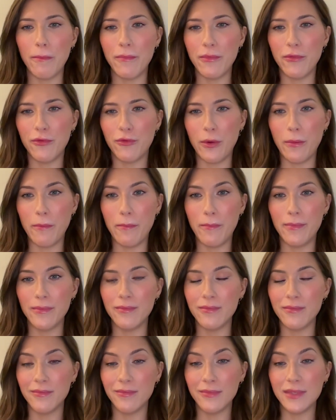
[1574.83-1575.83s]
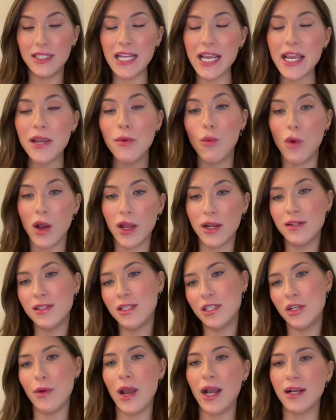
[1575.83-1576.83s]
from day one
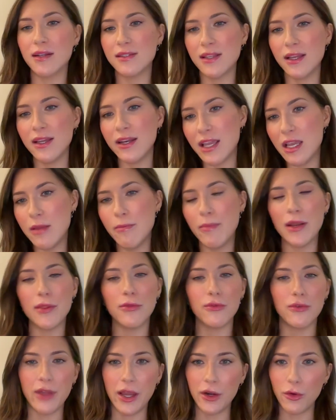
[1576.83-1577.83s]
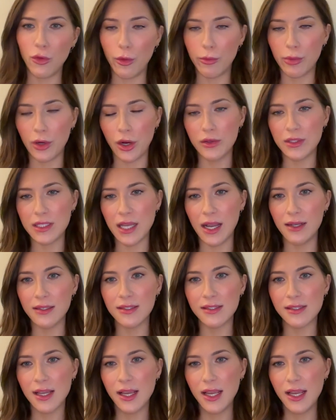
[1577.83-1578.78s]
to exit. He'd been through that whole process.